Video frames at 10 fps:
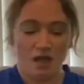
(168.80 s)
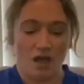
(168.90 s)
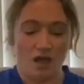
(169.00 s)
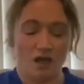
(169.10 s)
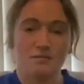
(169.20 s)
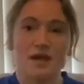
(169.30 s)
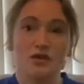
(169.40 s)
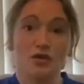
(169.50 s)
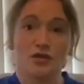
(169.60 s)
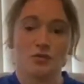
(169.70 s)

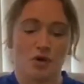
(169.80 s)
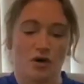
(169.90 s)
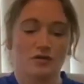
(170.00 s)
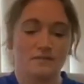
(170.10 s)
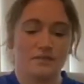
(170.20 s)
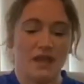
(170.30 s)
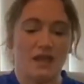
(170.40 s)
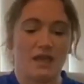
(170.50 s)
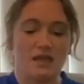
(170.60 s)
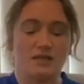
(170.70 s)
Another one
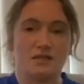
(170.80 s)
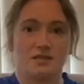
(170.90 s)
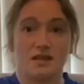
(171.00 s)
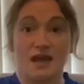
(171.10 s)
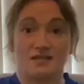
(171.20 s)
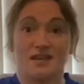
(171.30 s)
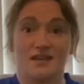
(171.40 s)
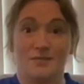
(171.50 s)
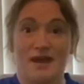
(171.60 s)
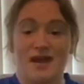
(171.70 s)
is to get a
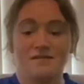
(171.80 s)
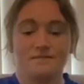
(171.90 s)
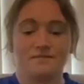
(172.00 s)
teddy bear,